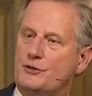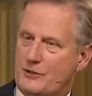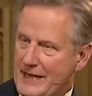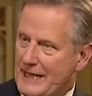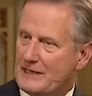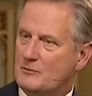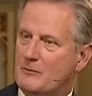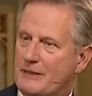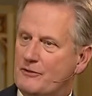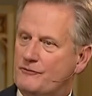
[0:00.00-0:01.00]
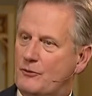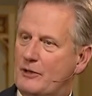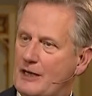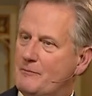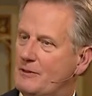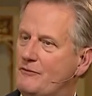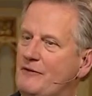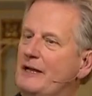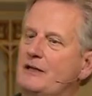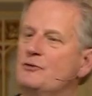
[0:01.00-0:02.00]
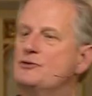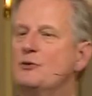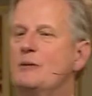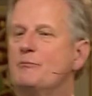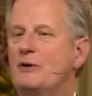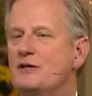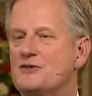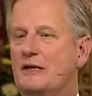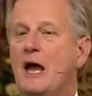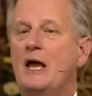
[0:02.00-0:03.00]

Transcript: your animal metaphor. And I'm inviting you to embrace it.